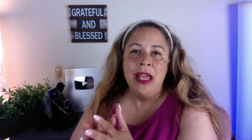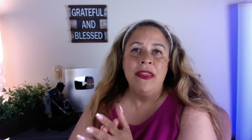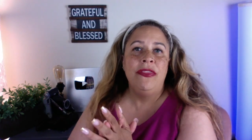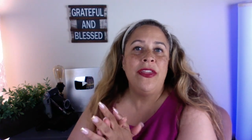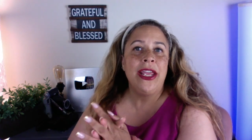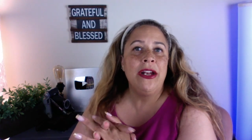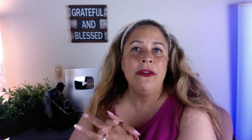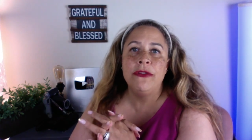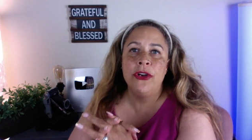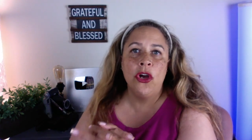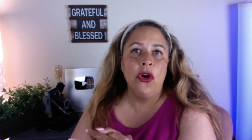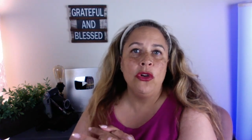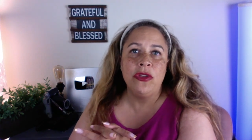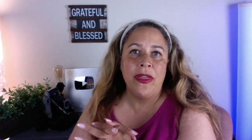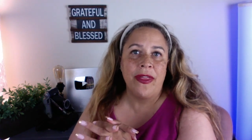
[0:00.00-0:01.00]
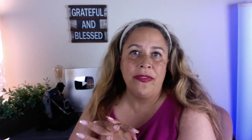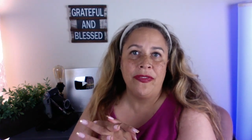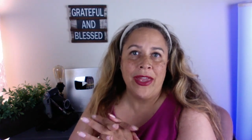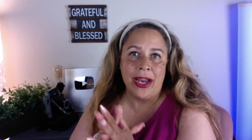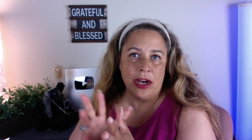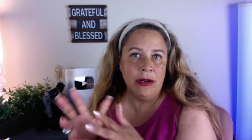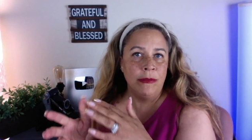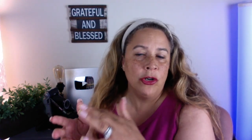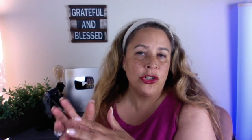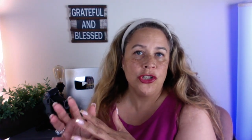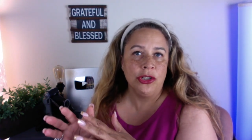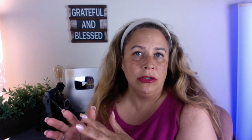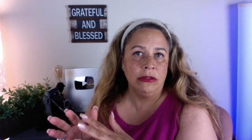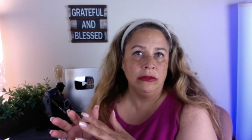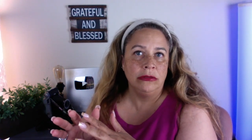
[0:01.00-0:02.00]
they don't know that that
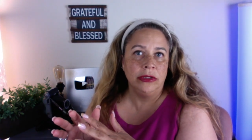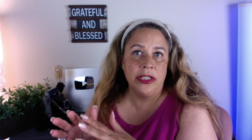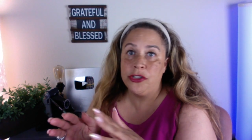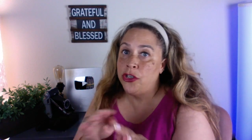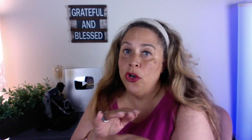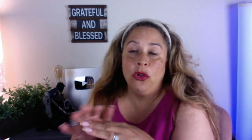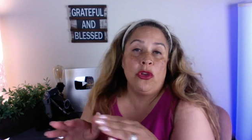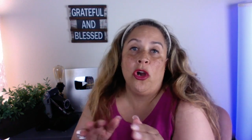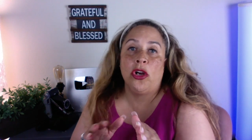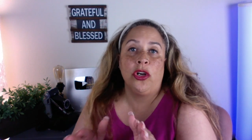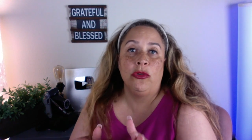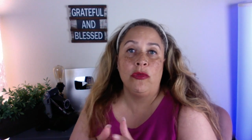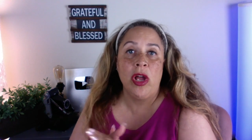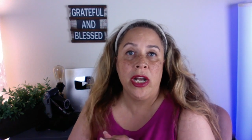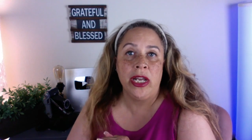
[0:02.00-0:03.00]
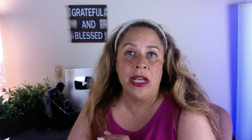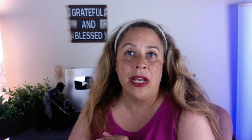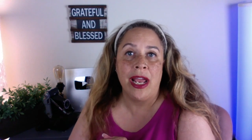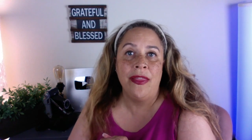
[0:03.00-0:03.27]
commercial is no longer running,